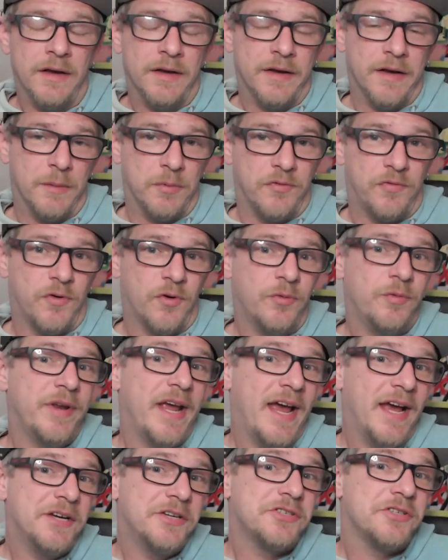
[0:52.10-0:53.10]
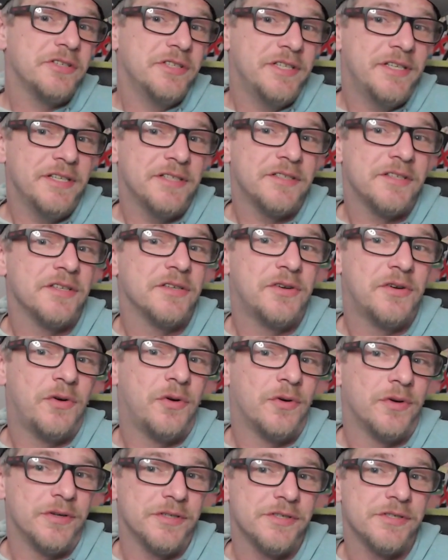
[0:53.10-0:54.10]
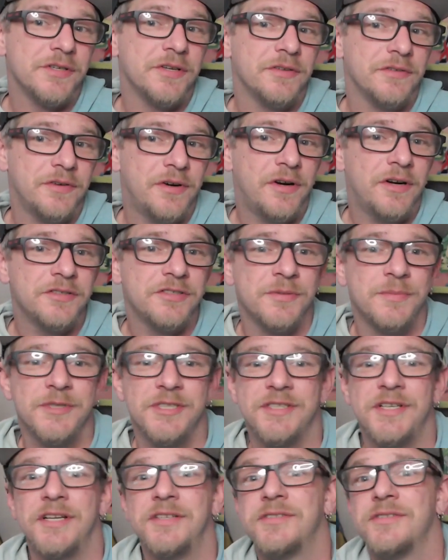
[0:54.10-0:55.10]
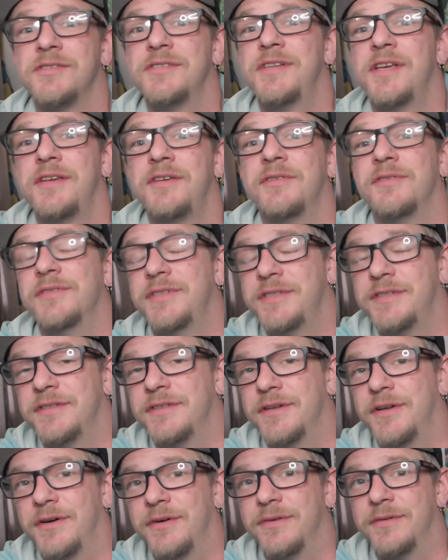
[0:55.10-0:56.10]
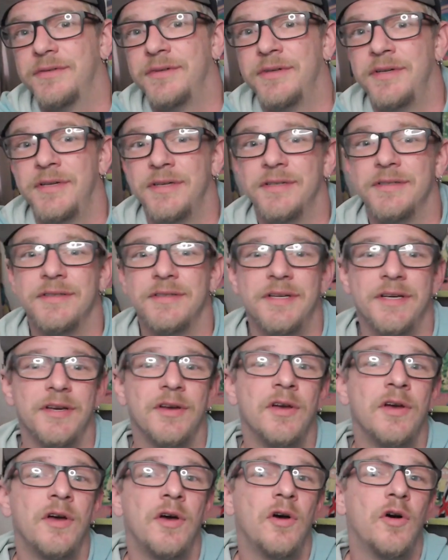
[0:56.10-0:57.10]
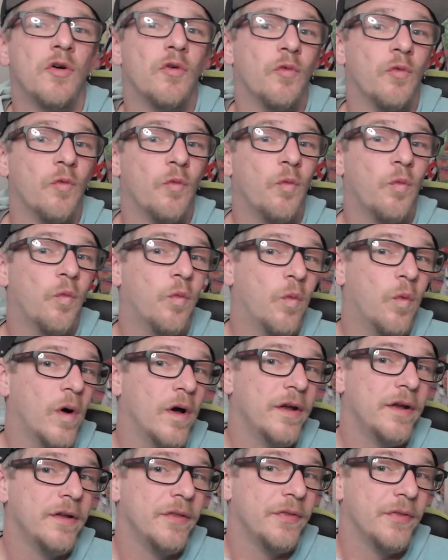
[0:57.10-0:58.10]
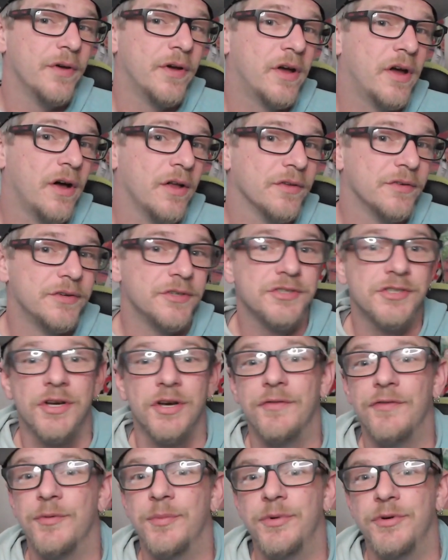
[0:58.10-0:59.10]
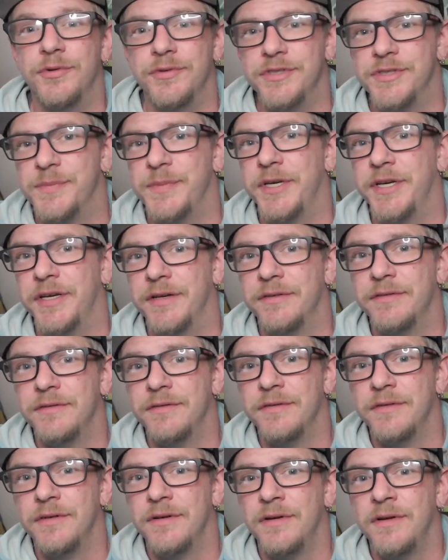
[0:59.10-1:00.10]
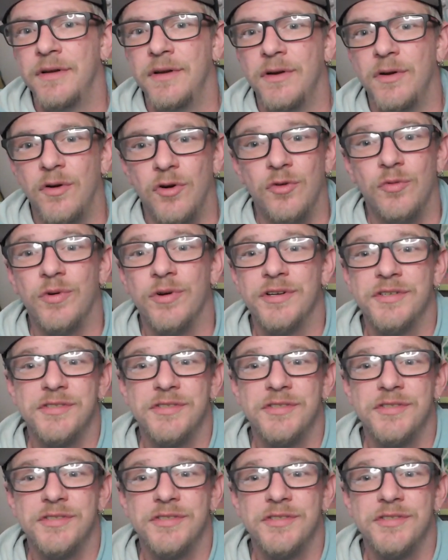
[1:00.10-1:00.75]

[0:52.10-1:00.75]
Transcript: Now, before we actually get to the course, there are some essentials that you'll need to know, like what the colors of the buoys mean, or what